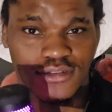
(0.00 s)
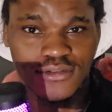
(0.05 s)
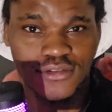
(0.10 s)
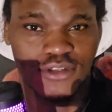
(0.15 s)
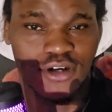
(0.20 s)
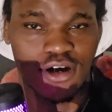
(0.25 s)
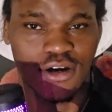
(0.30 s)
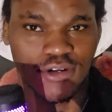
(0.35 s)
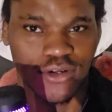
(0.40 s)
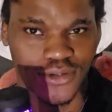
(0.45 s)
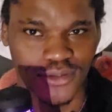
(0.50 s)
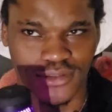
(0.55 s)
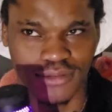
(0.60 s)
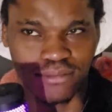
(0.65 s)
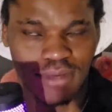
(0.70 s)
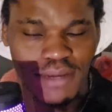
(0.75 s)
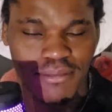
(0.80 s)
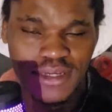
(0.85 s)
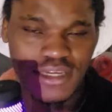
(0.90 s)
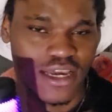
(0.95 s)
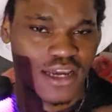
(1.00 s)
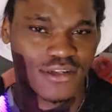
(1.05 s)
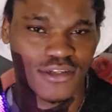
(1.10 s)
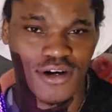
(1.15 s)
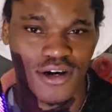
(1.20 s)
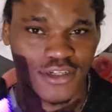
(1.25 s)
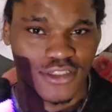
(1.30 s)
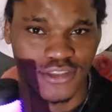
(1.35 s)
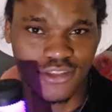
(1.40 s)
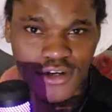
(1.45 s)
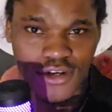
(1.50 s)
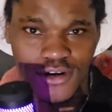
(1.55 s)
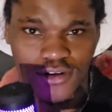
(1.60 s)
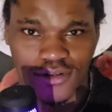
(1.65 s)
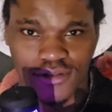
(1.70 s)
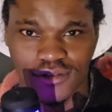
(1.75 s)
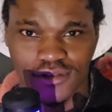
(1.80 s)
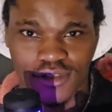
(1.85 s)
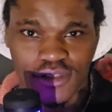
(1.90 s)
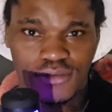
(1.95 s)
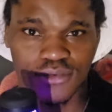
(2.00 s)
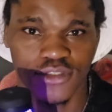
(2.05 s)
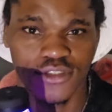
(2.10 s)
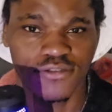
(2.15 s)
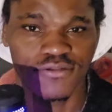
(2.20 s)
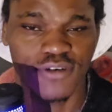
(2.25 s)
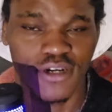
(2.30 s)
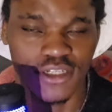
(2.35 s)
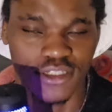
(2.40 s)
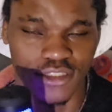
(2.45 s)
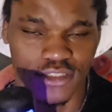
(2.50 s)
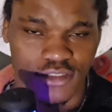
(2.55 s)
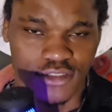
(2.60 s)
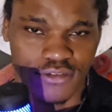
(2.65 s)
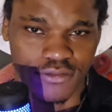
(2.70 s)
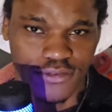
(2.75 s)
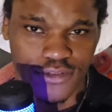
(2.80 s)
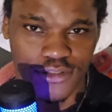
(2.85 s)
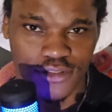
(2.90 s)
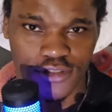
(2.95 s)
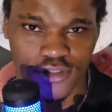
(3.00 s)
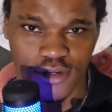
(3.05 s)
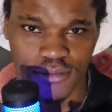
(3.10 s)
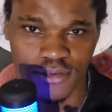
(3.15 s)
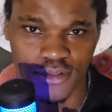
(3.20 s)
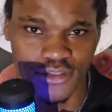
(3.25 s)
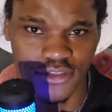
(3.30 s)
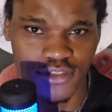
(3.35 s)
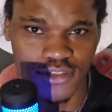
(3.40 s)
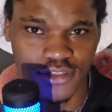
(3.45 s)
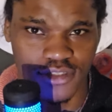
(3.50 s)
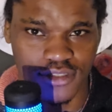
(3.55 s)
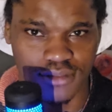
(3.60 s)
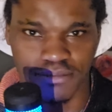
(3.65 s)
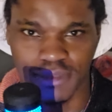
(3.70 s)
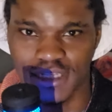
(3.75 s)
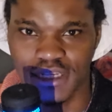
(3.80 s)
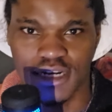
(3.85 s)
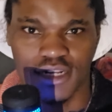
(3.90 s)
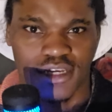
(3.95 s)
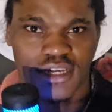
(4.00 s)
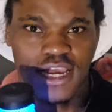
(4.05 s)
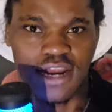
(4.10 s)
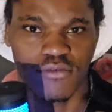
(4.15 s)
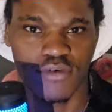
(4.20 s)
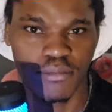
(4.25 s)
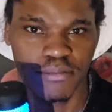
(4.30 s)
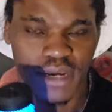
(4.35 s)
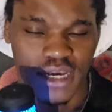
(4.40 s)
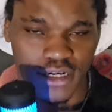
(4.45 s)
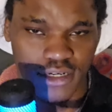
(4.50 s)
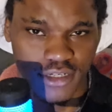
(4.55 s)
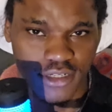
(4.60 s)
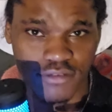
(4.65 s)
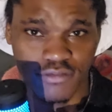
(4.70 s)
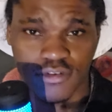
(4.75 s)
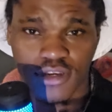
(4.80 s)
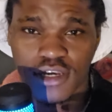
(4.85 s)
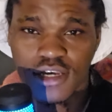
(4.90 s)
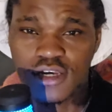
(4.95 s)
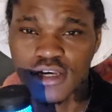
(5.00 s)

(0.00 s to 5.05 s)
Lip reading: Donald. He was funny in the first couple of seasons, but then he got repetitive.